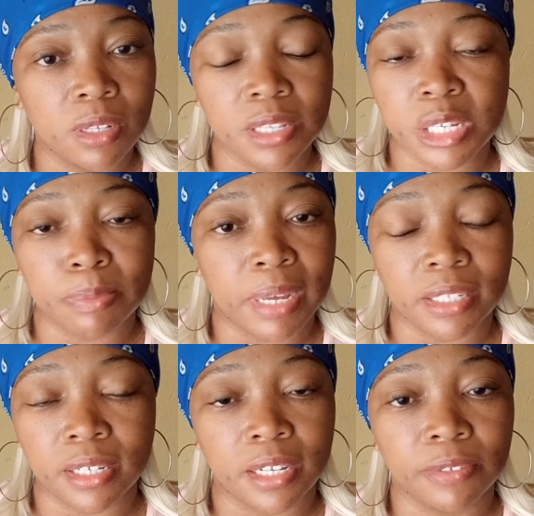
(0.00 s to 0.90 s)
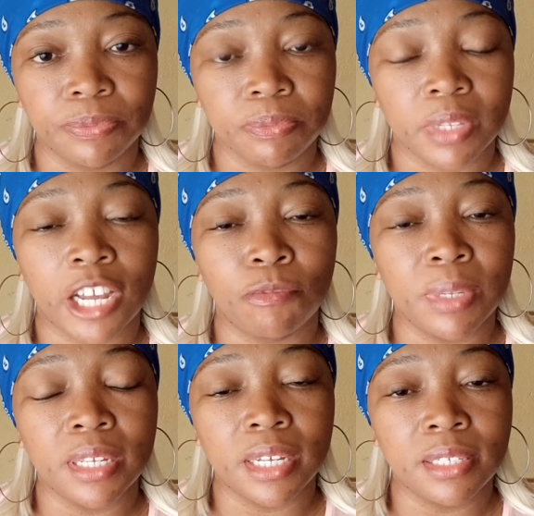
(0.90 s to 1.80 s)
on this matter. I've
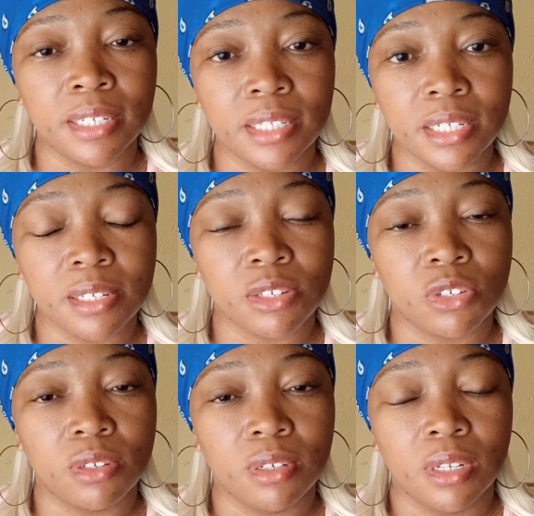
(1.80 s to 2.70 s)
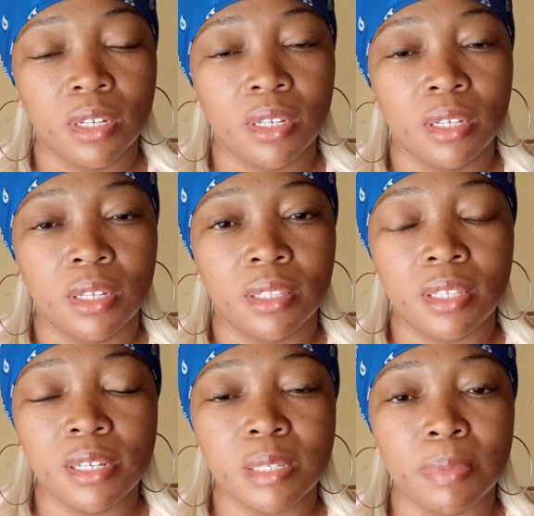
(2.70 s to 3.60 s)
been getting
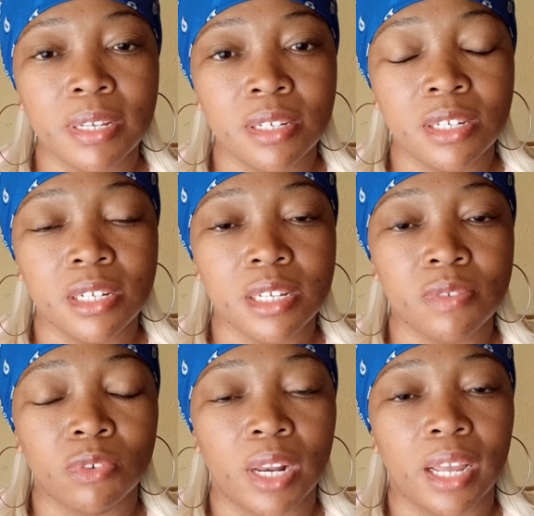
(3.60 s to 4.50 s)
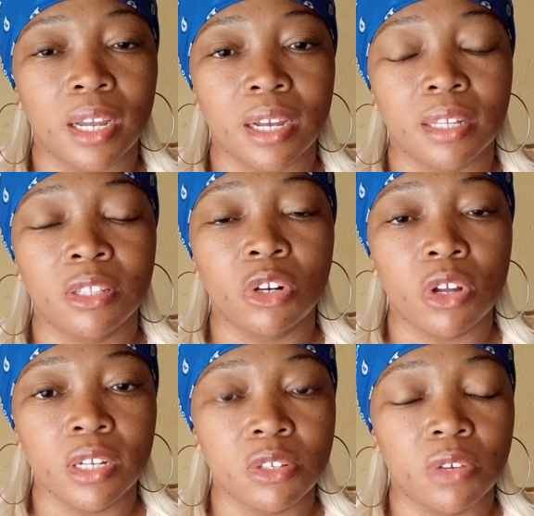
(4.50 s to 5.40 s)
these messages for like the
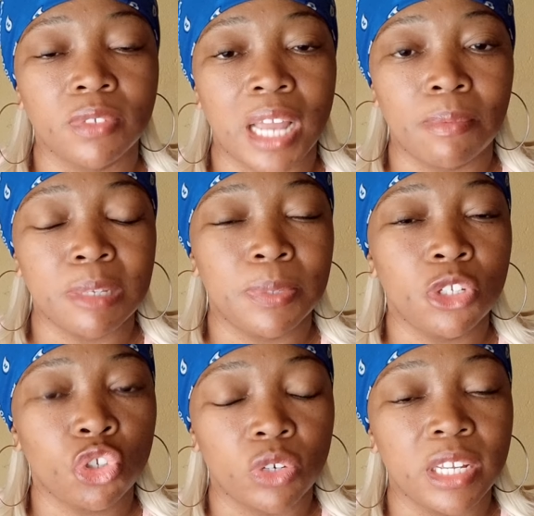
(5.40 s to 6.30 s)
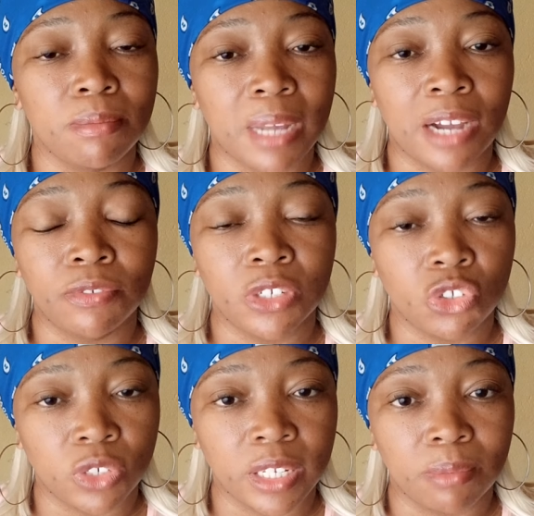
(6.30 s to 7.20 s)
longest of time. It's been dream after
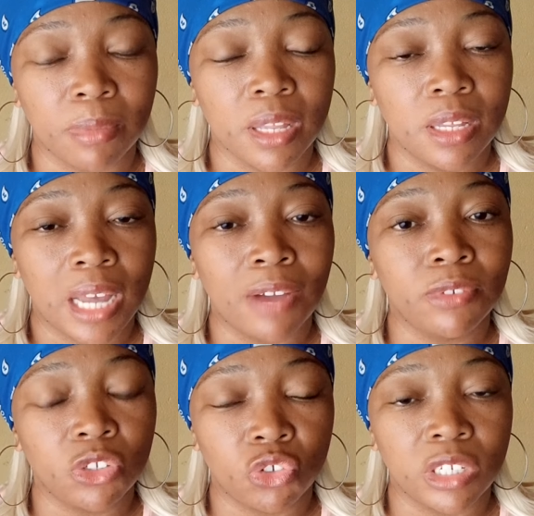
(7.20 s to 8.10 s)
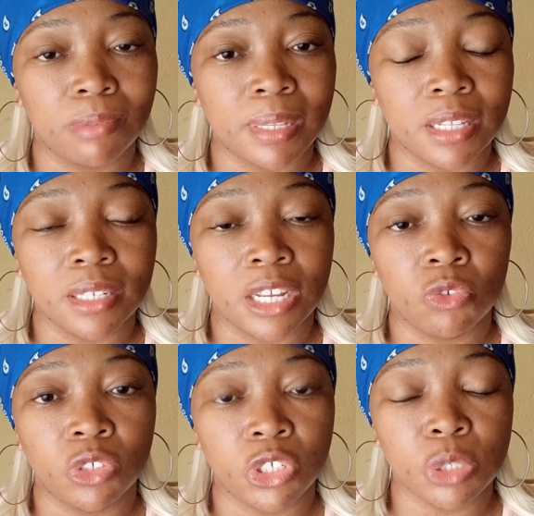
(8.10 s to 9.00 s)
dream after dream, and then
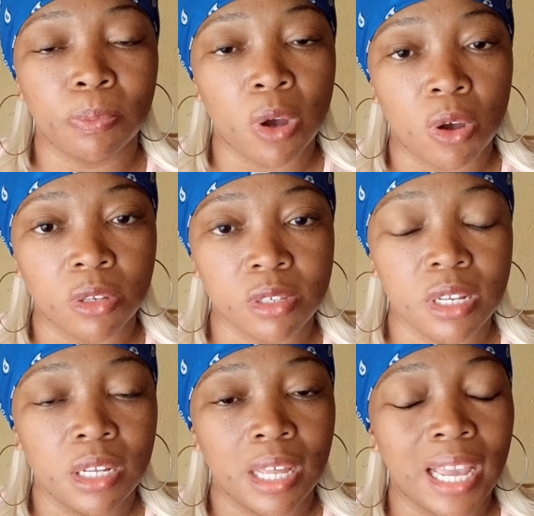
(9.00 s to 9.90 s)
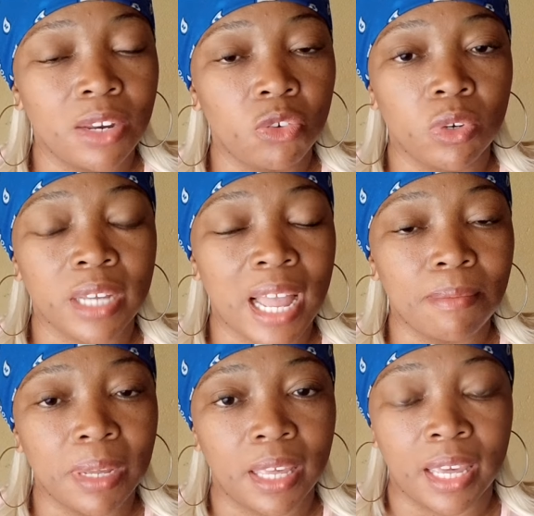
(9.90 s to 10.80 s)
it would just pause and it would
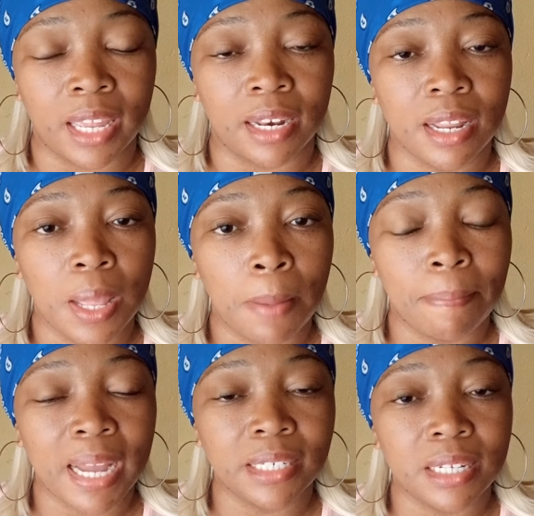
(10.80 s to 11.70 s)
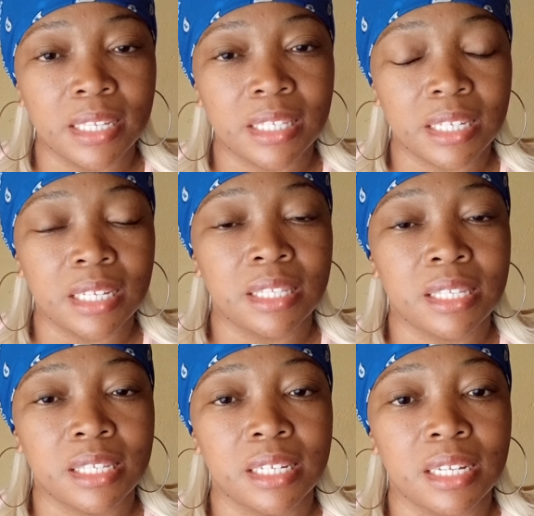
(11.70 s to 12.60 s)
come again, but
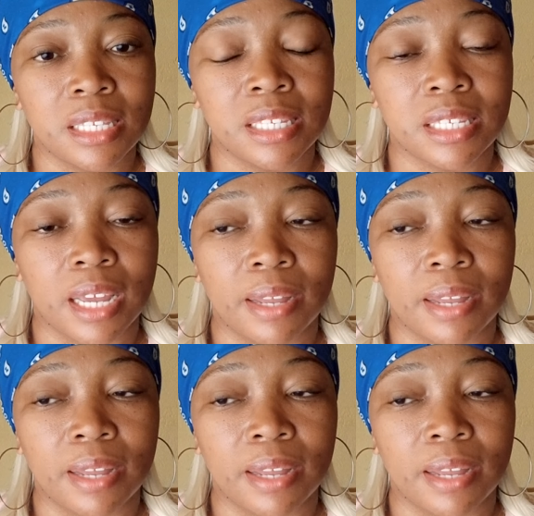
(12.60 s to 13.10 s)
it's